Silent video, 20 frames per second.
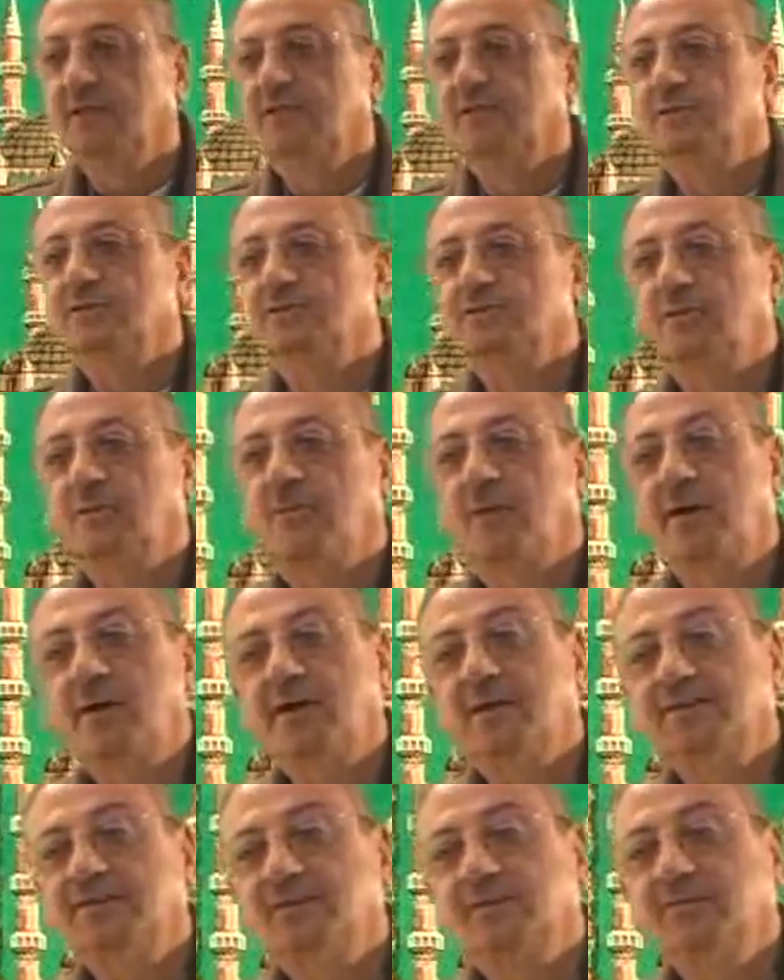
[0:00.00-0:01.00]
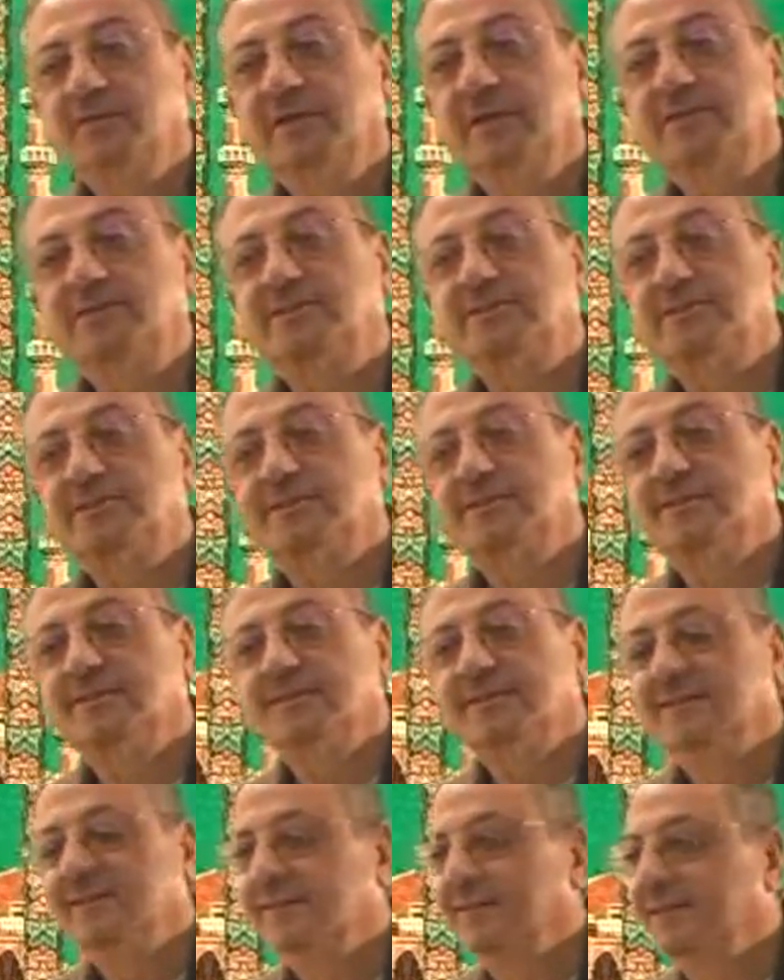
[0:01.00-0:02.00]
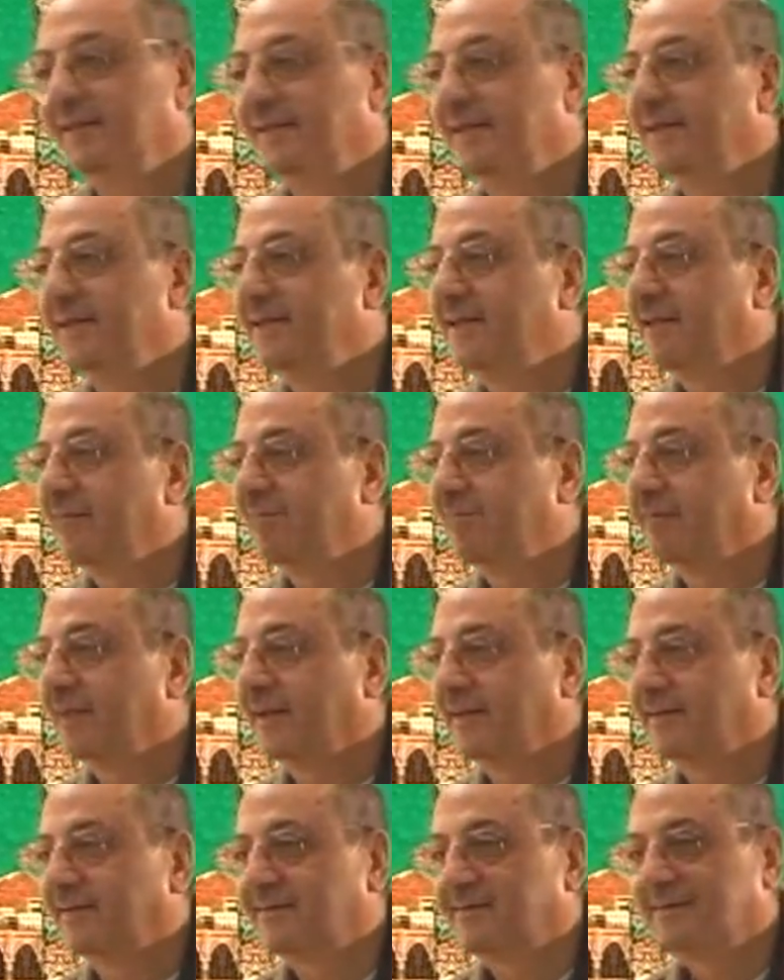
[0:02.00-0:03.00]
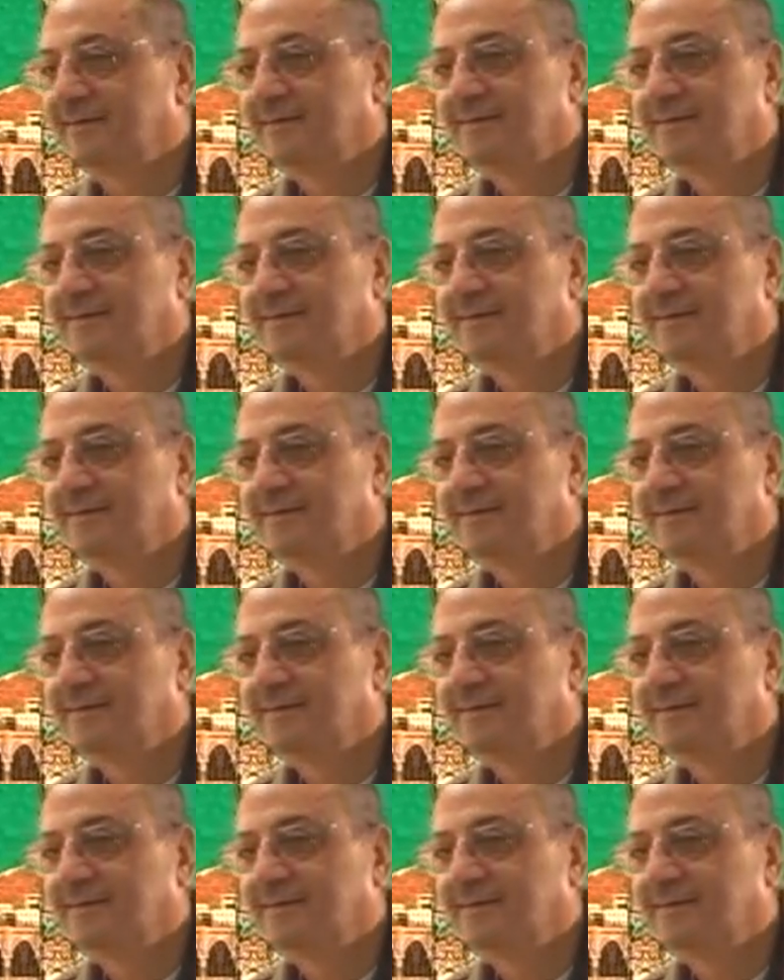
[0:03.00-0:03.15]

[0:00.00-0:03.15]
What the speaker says: So magasun is indefinite.